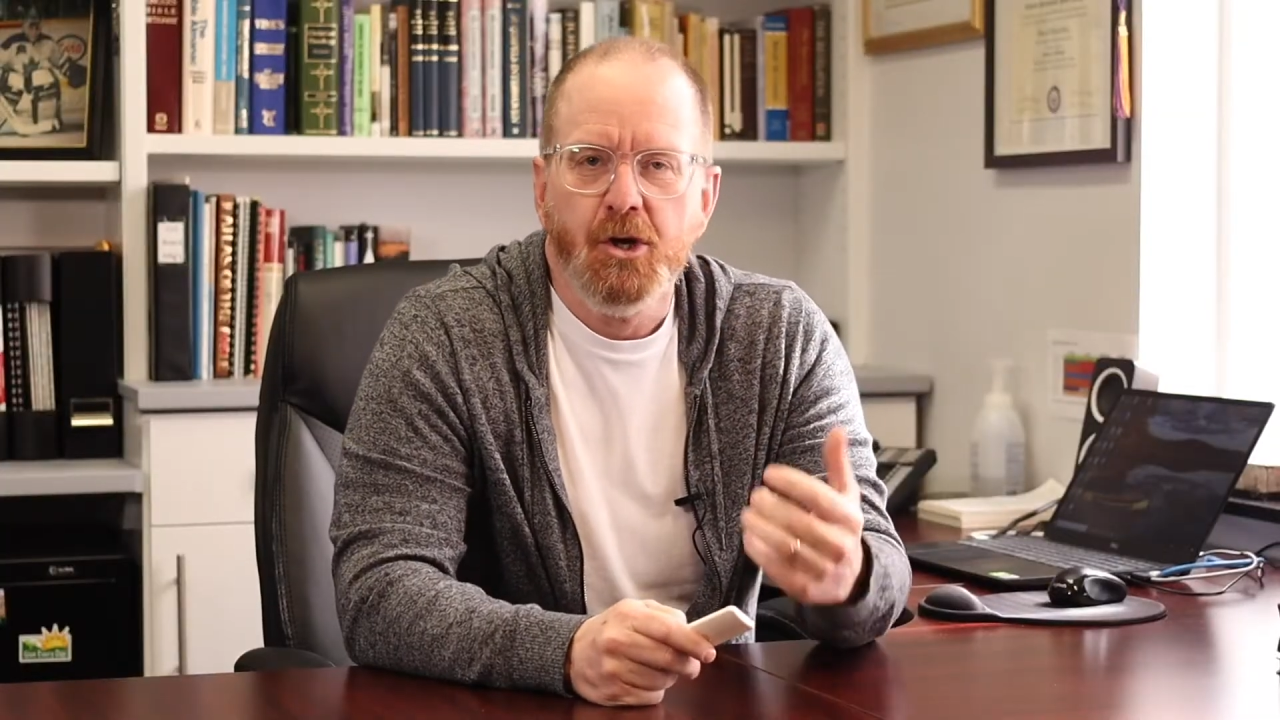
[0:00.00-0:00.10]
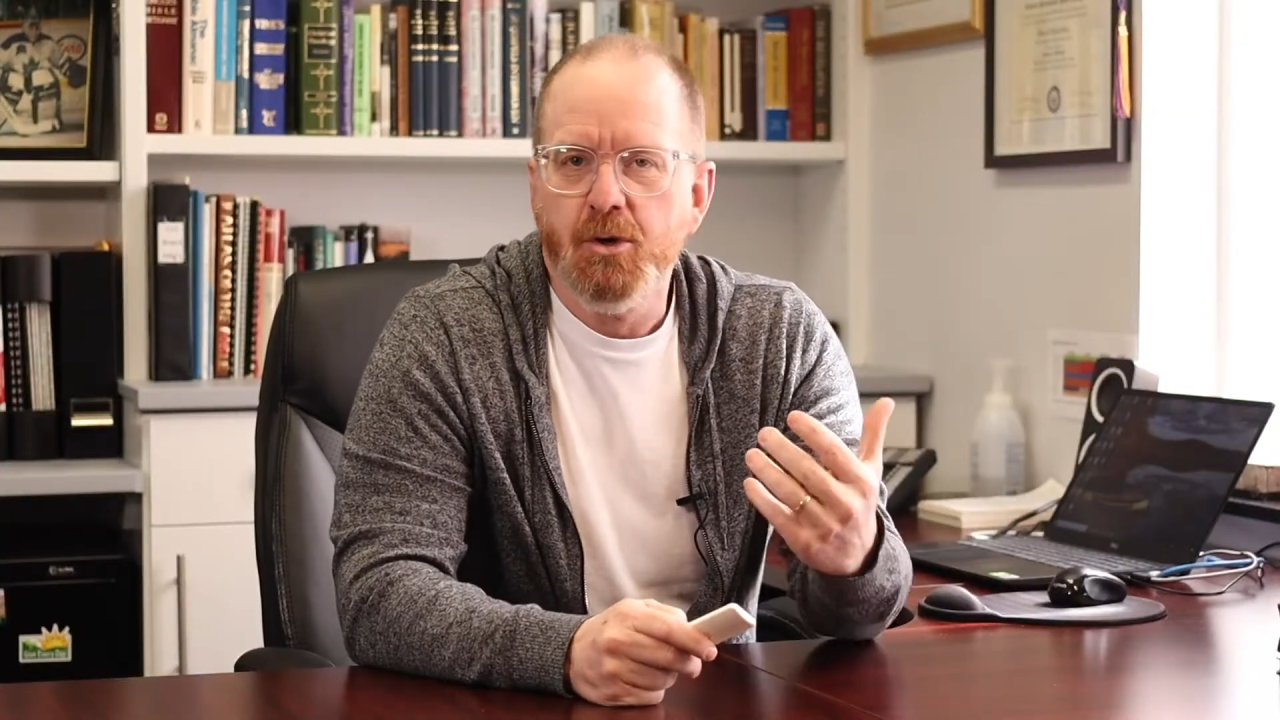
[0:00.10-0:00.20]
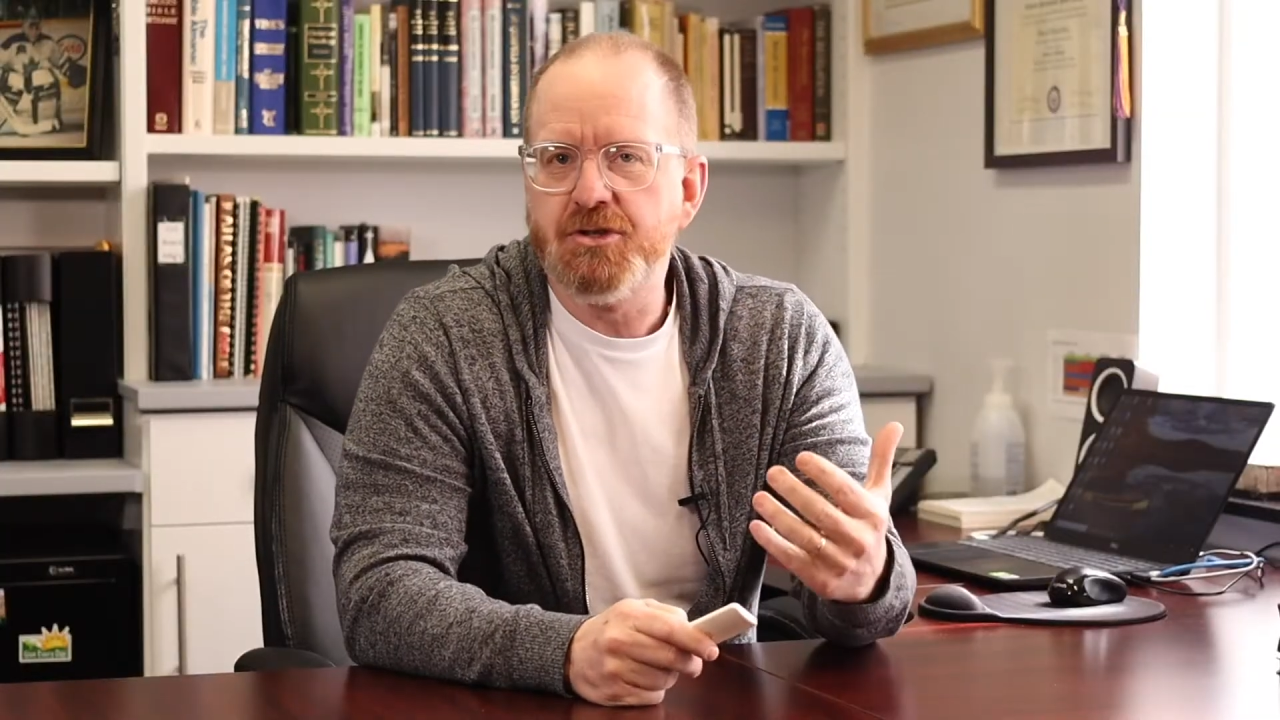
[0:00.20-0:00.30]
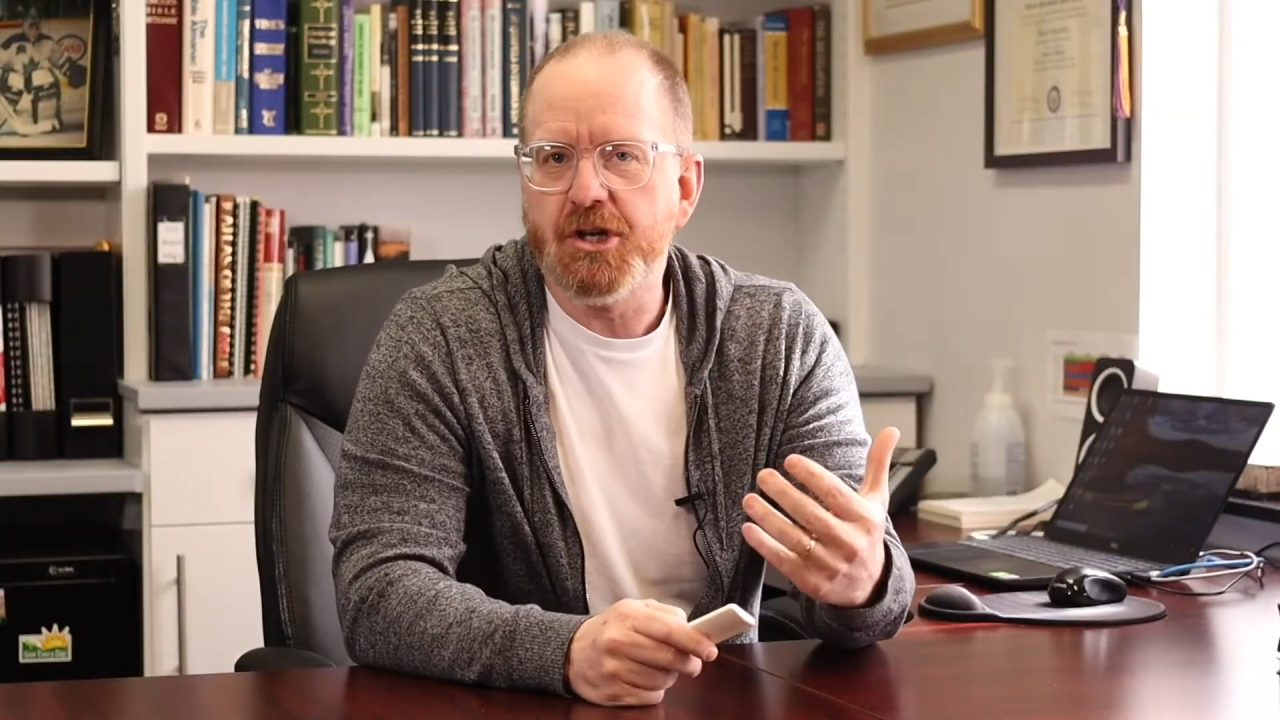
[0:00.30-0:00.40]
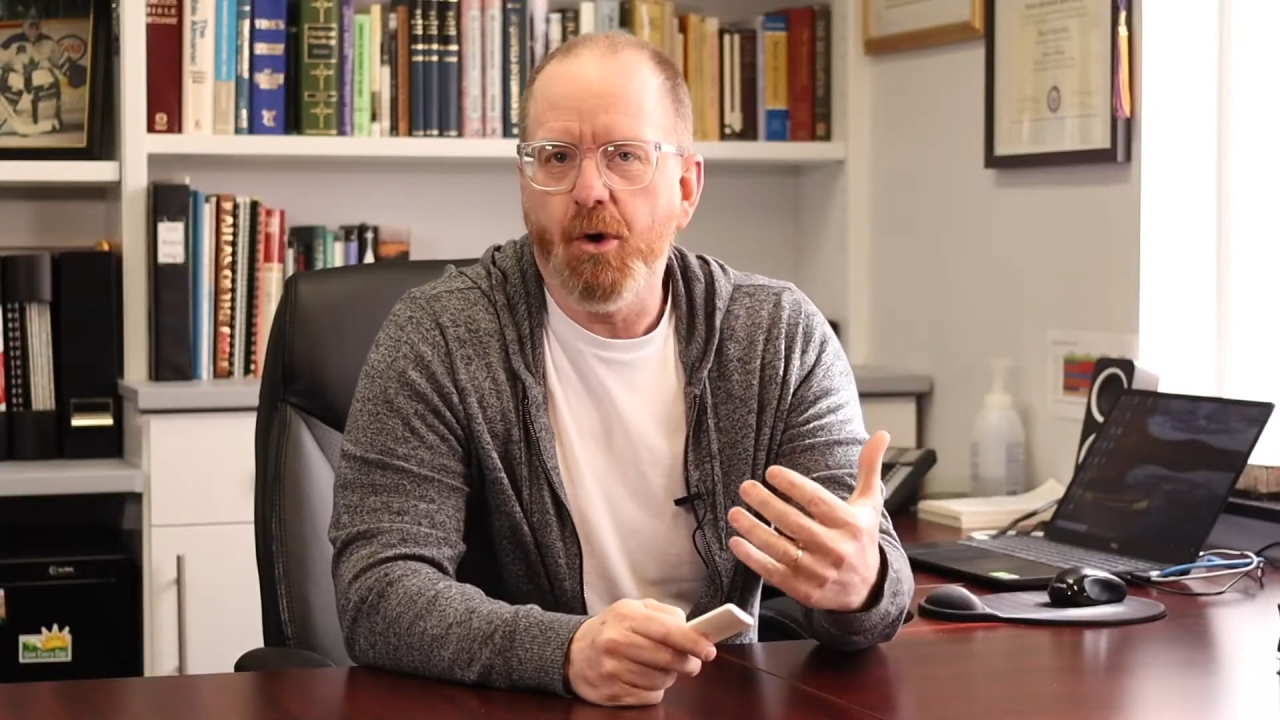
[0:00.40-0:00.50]

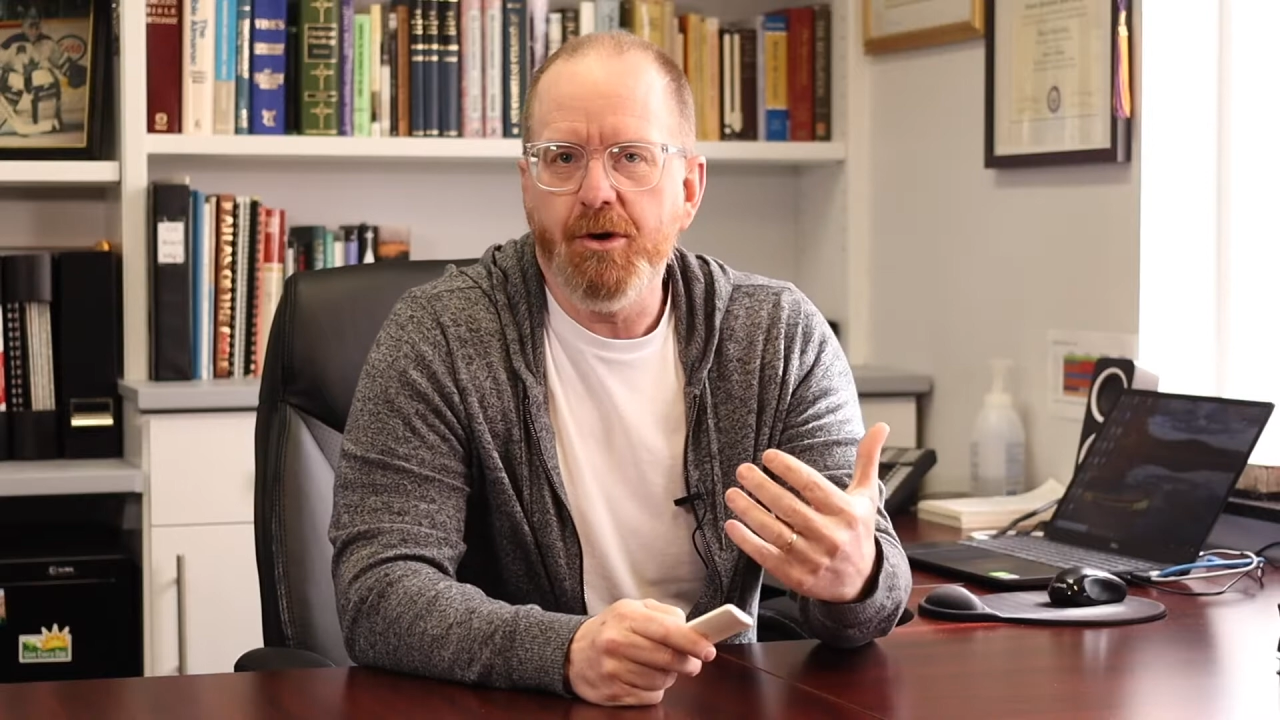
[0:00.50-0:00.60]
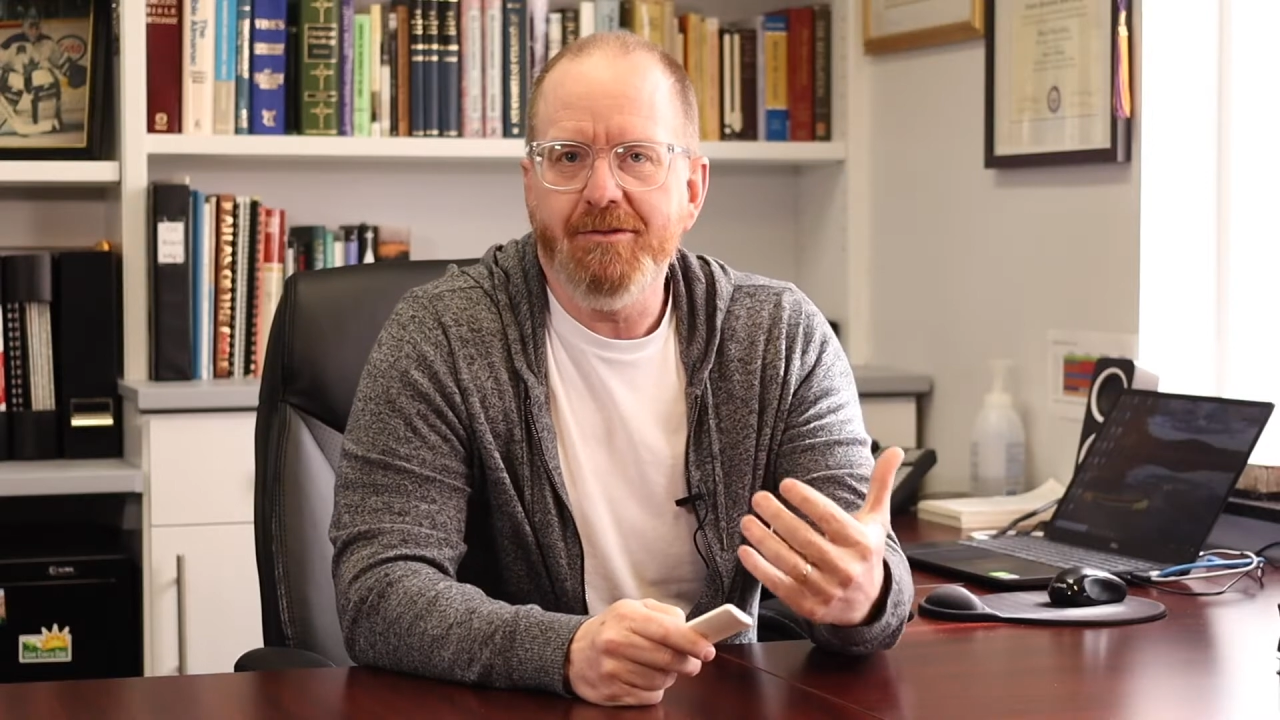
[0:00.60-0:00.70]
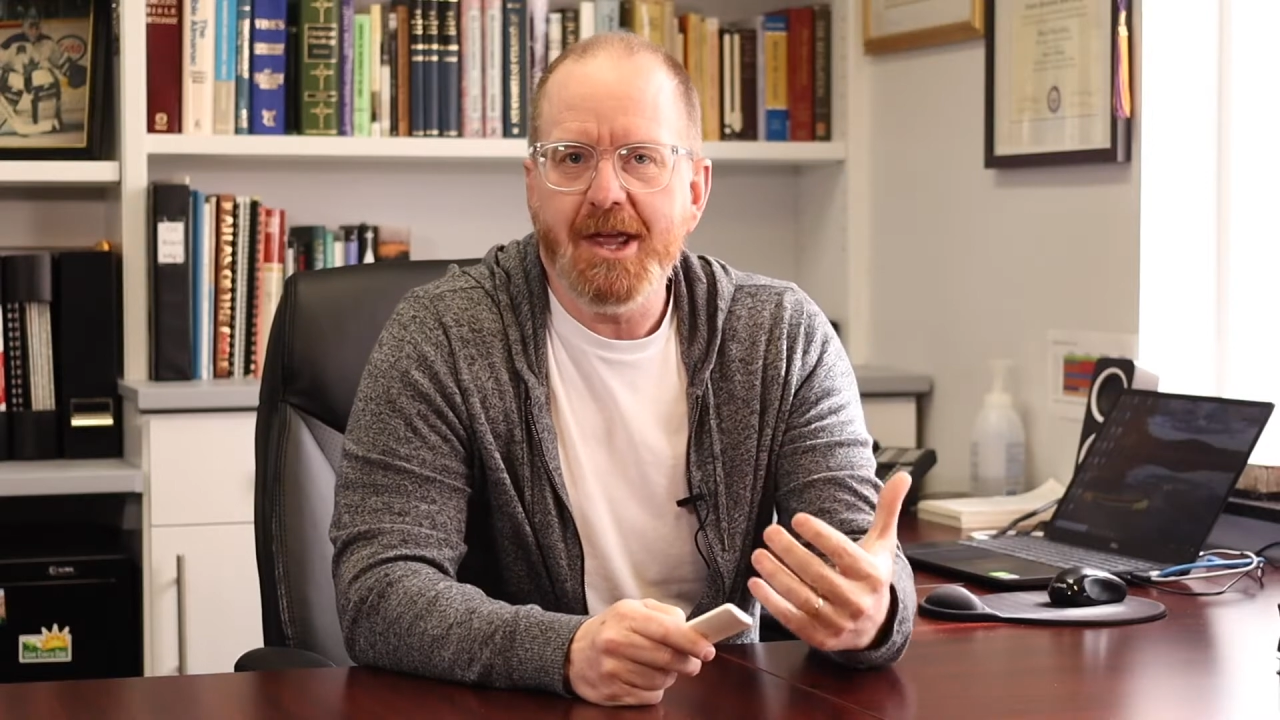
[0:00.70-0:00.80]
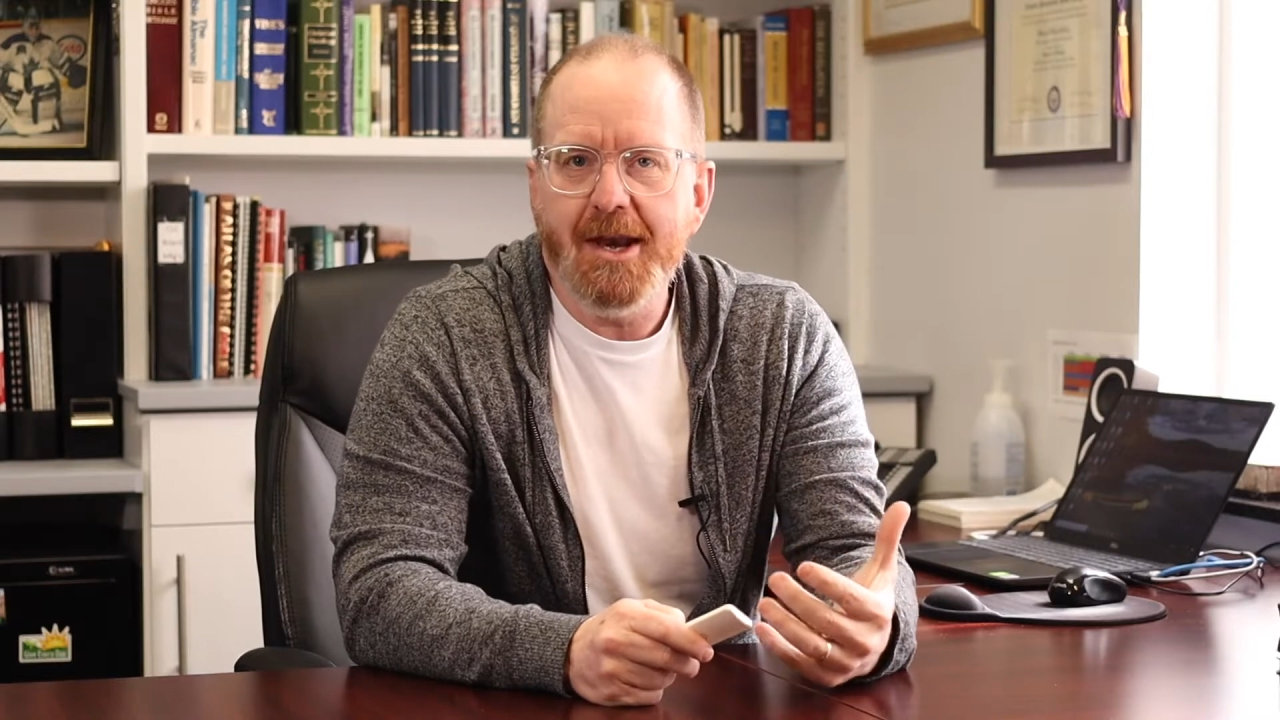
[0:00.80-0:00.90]
Who's the GOAT of the